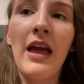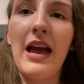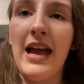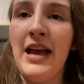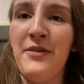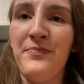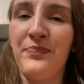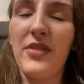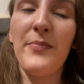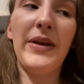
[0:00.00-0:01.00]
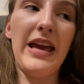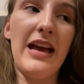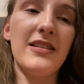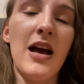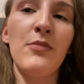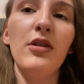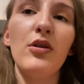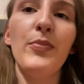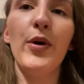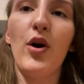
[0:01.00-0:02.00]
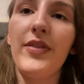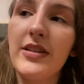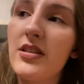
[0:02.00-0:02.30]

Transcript: But yes, I'm gonna go put all this